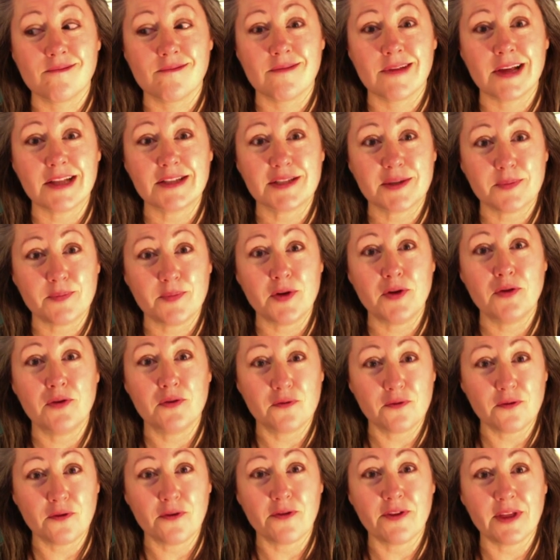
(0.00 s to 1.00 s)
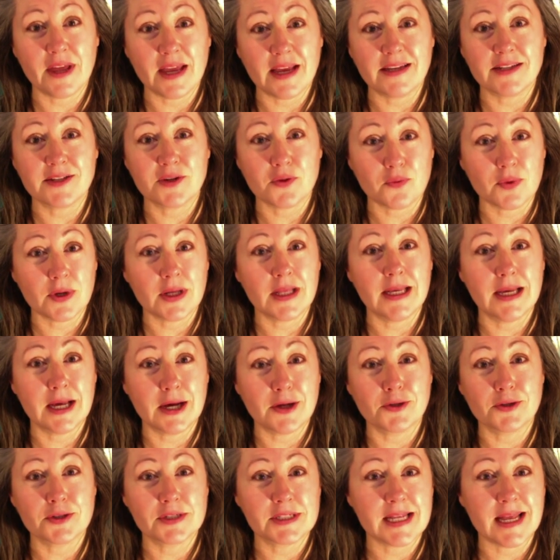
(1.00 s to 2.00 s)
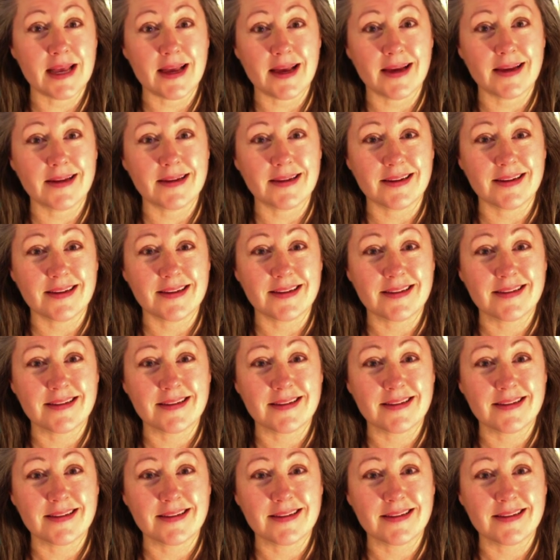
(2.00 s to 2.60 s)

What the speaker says: That's a beautiful thing to really understand.